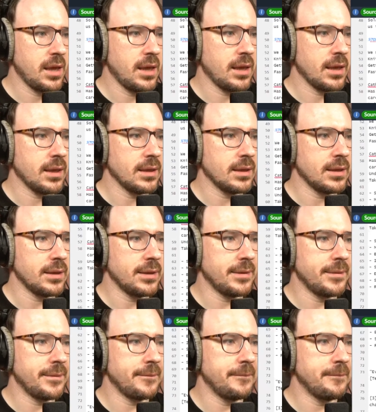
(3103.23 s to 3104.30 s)

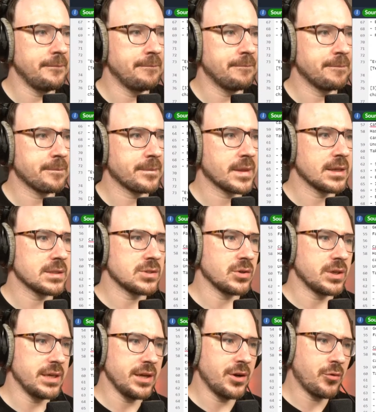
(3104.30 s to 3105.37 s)
So
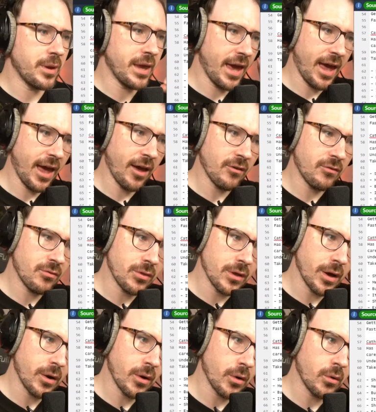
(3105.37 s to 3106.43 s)
here we have the
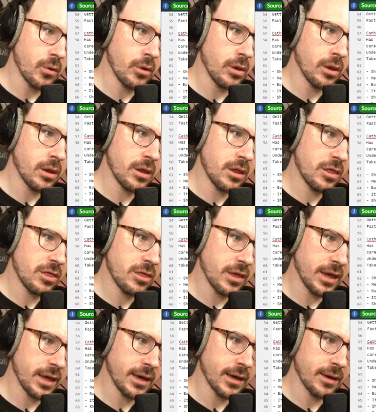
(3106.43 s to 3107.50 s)
whole
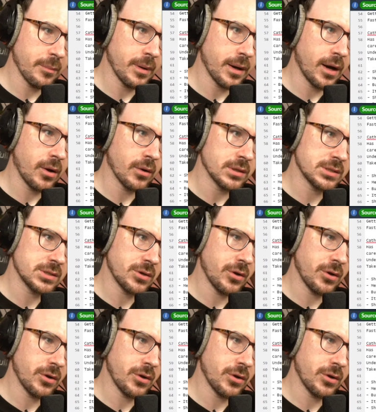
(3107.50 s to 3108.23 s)
thing about